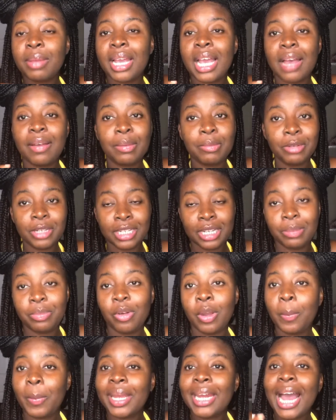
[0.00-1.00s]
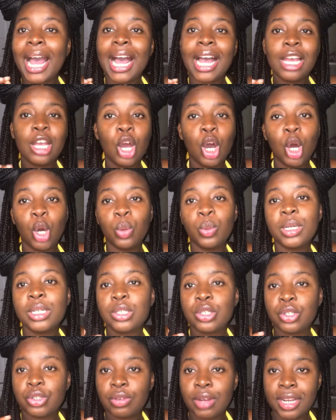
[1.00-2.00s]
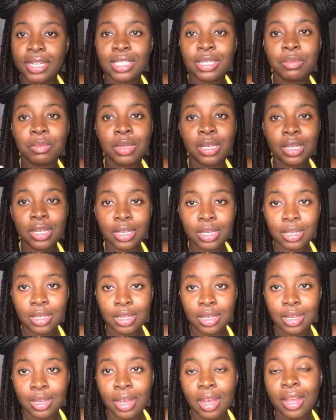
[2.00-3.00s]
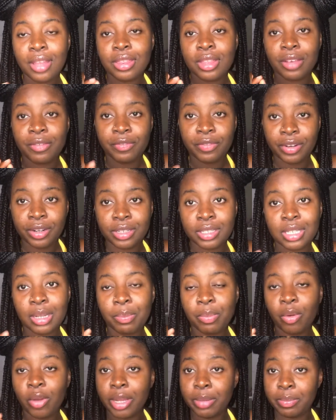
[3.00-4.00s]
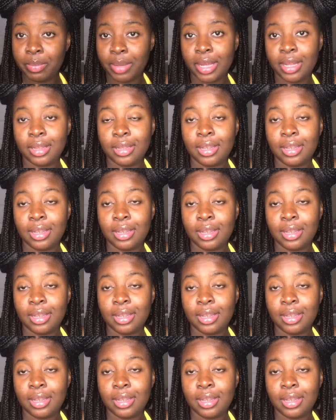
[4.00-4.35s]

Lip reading: I have a braiding appointment, I always try to be their first appointment.